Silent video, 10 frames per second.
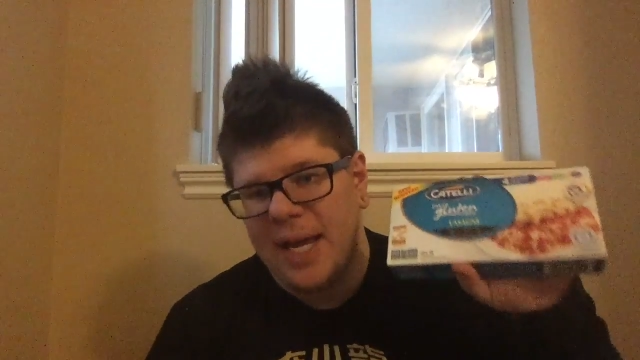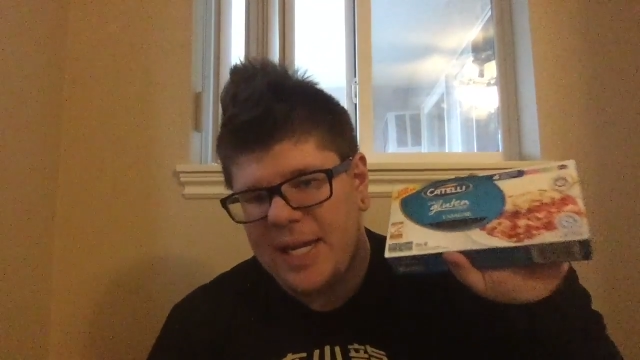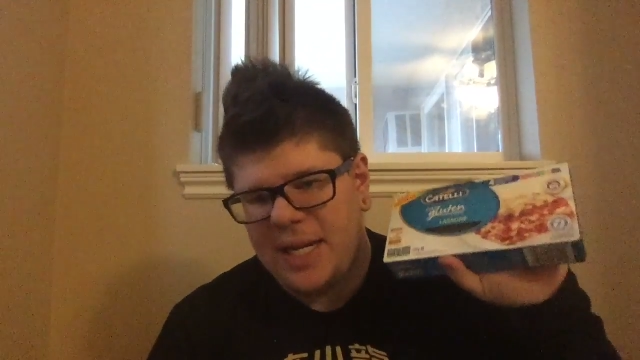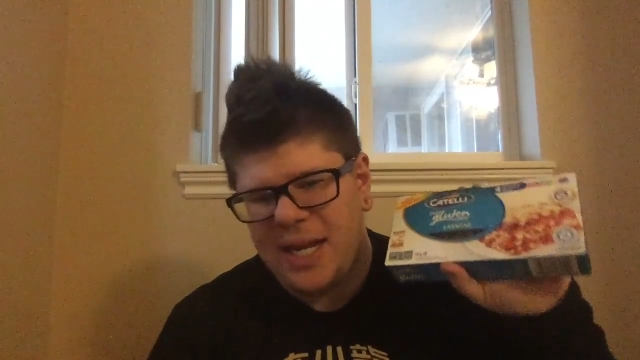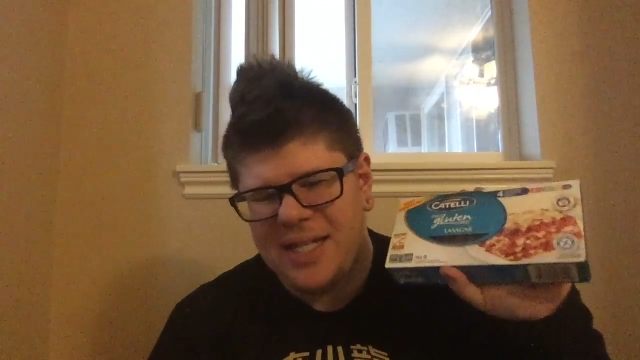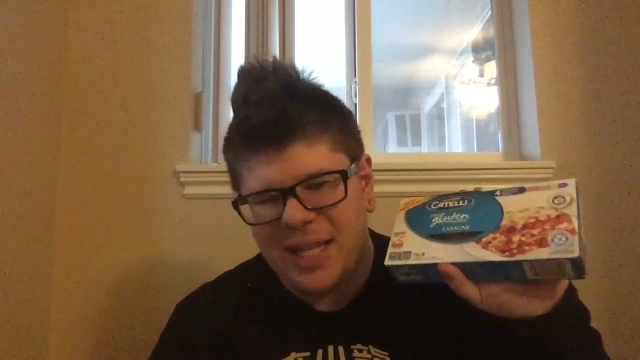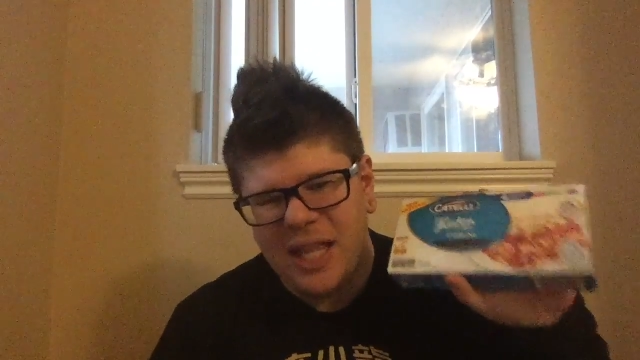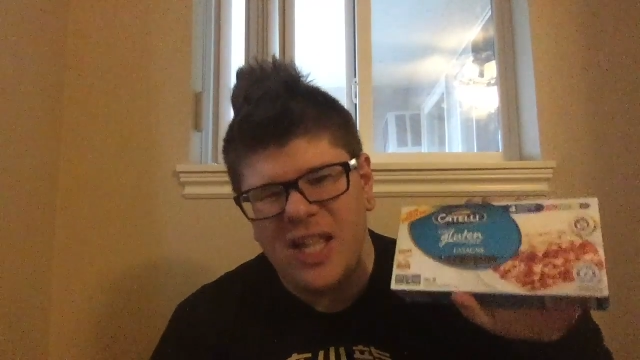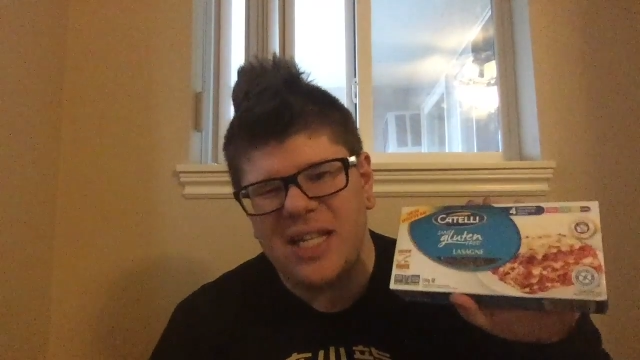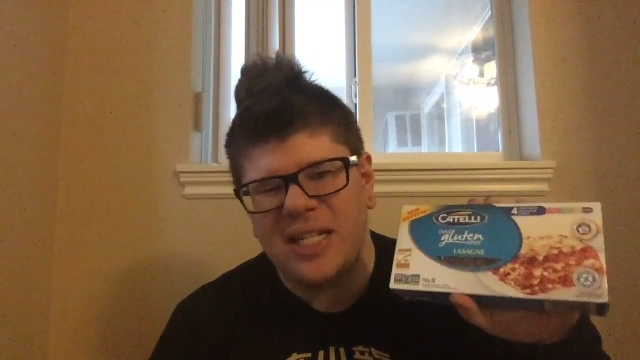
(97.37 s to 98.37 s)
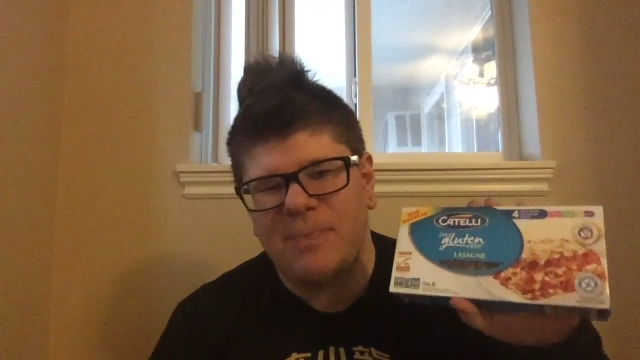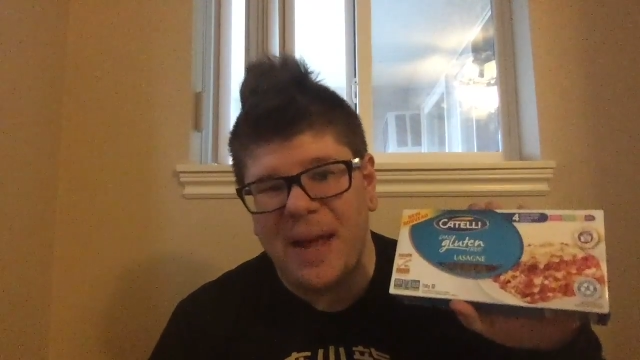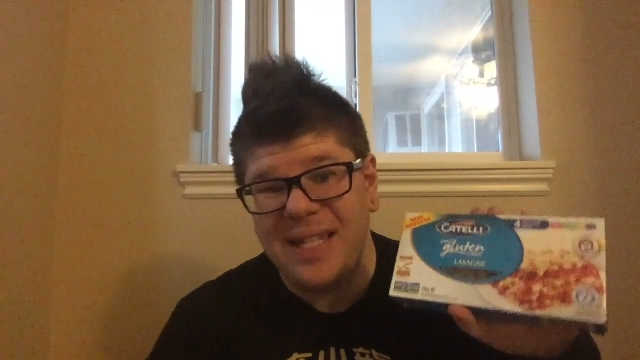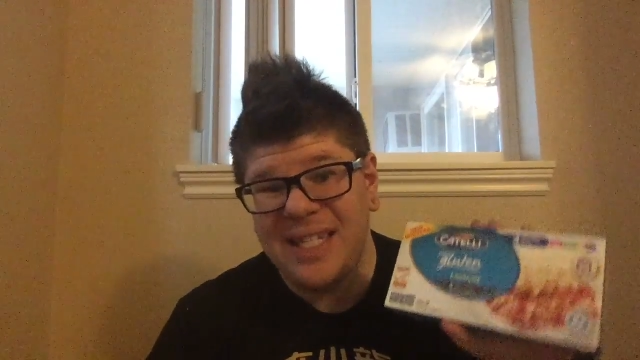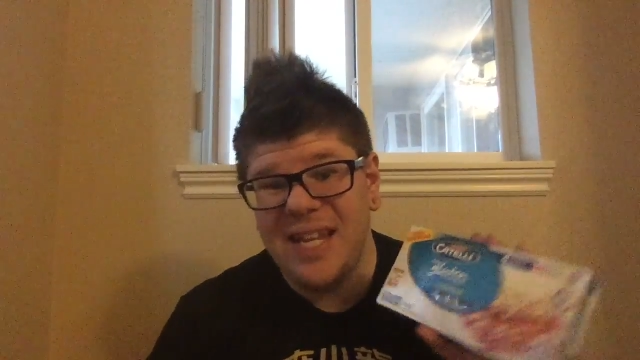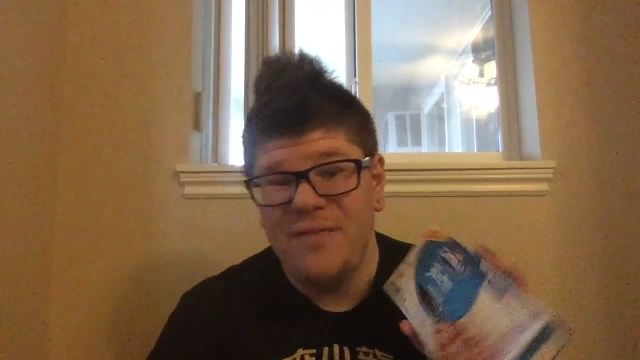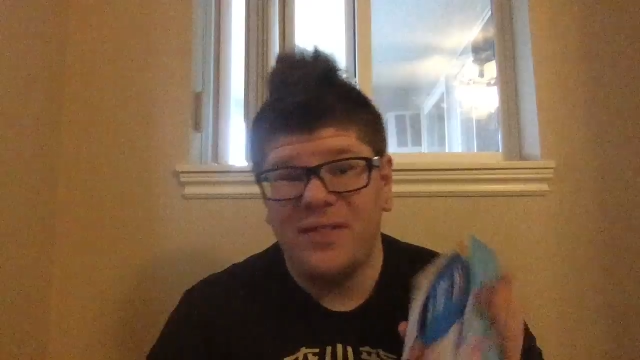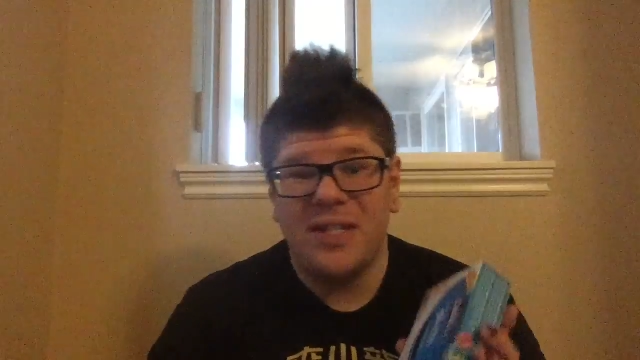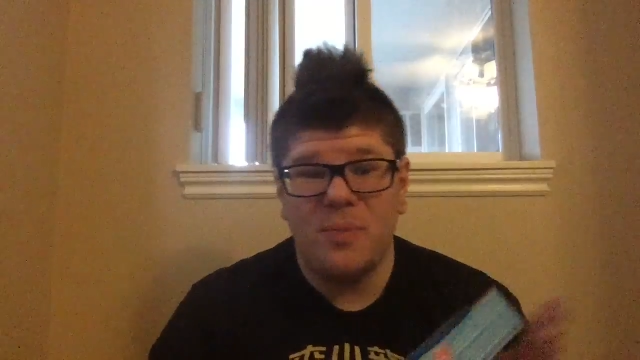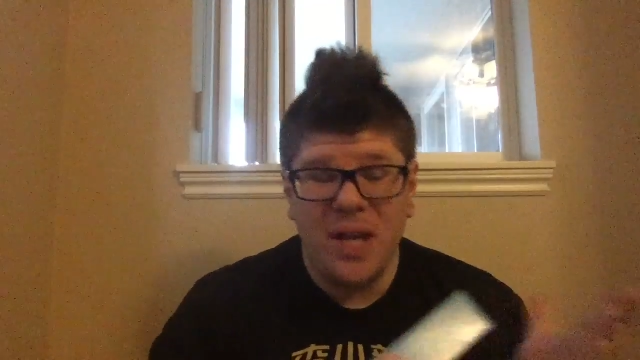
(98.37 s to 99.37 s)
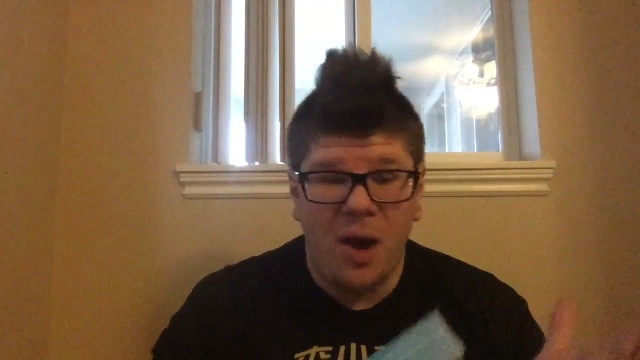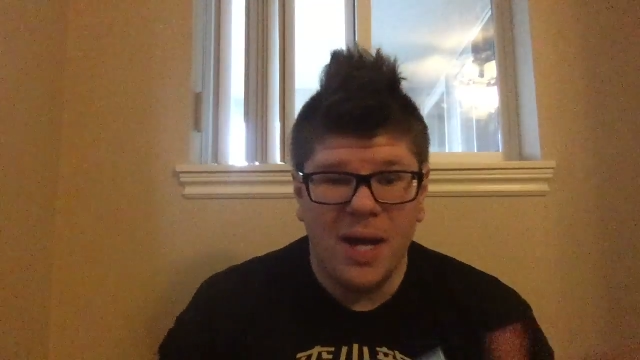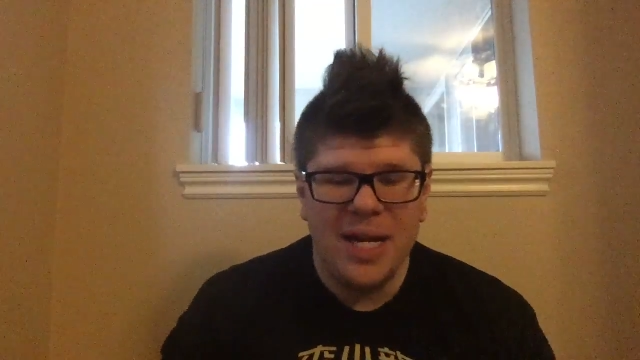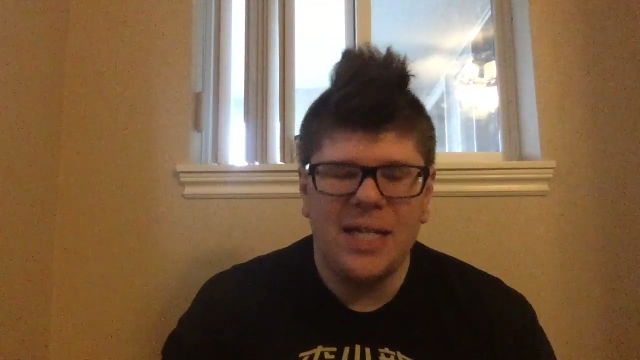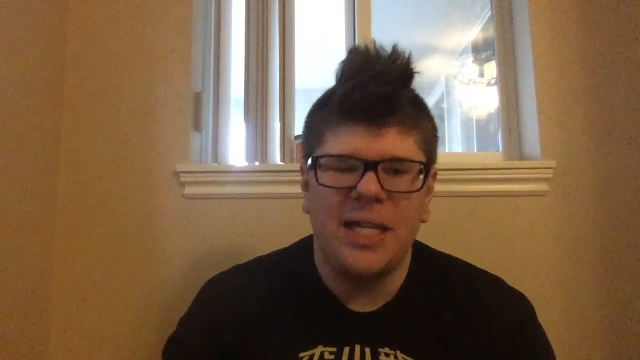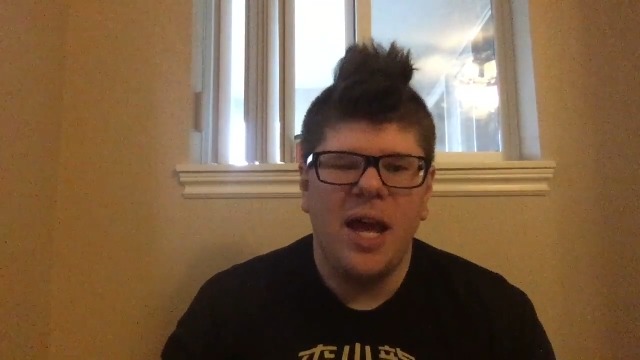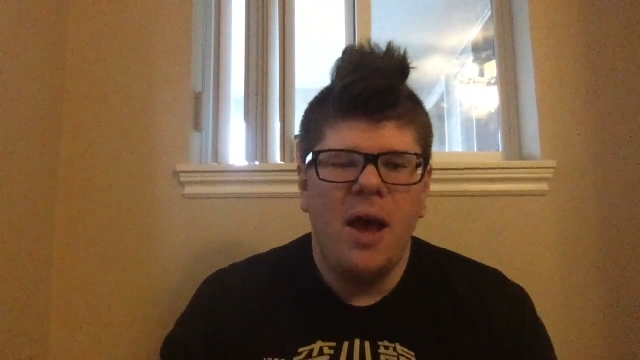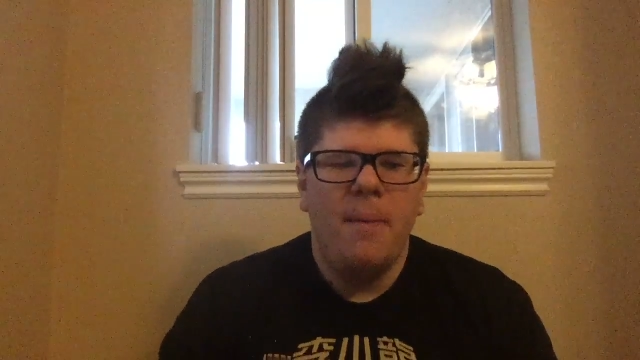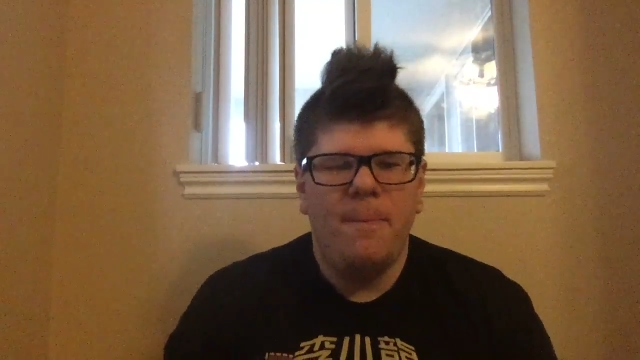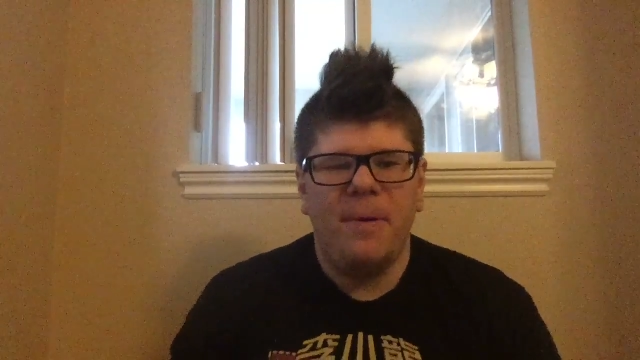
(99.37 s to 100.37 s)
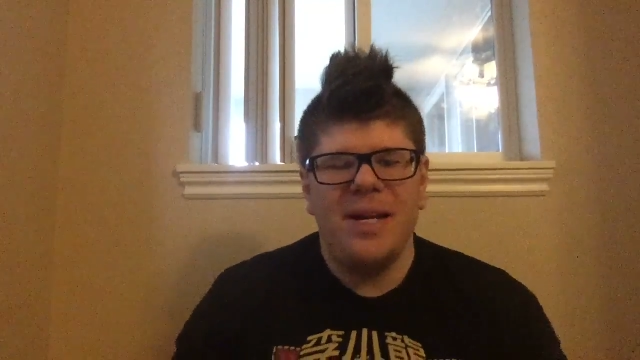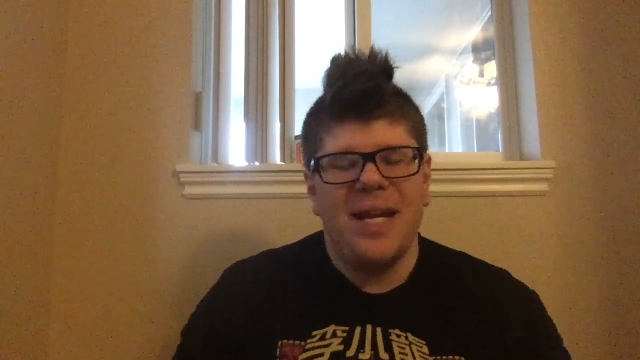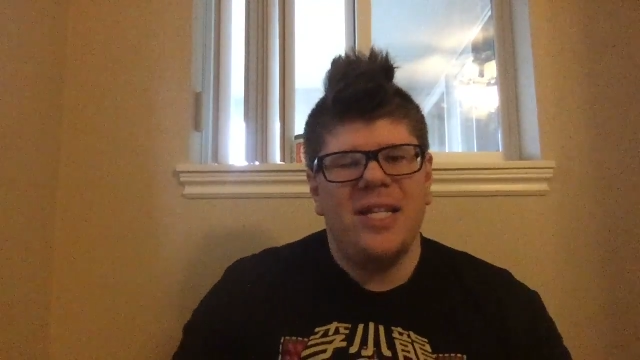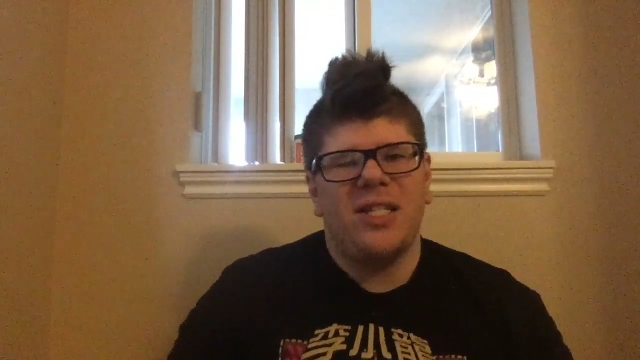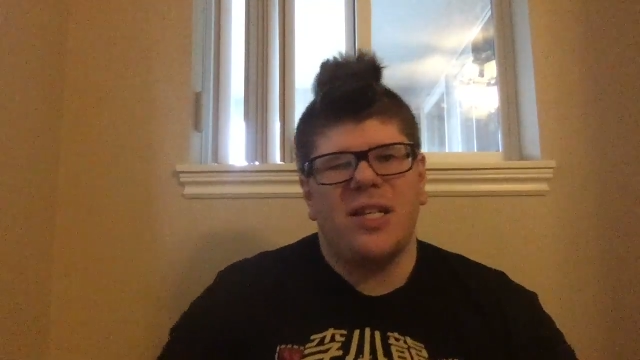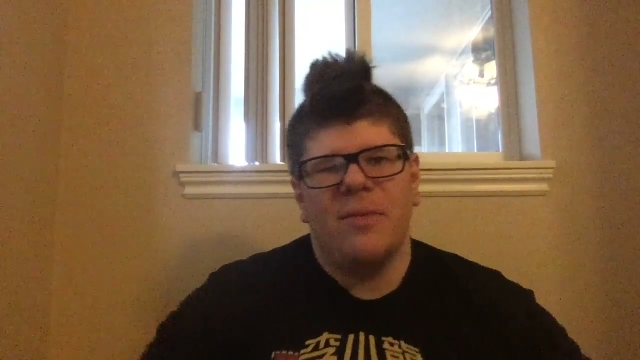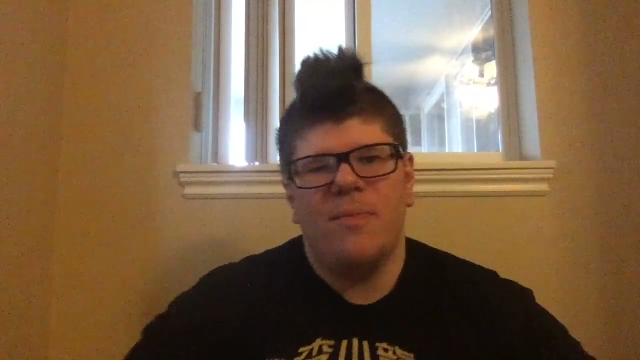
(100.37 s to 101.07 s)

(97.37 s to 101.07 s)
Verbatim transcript: It, it's a little expensive, to be honest, but it's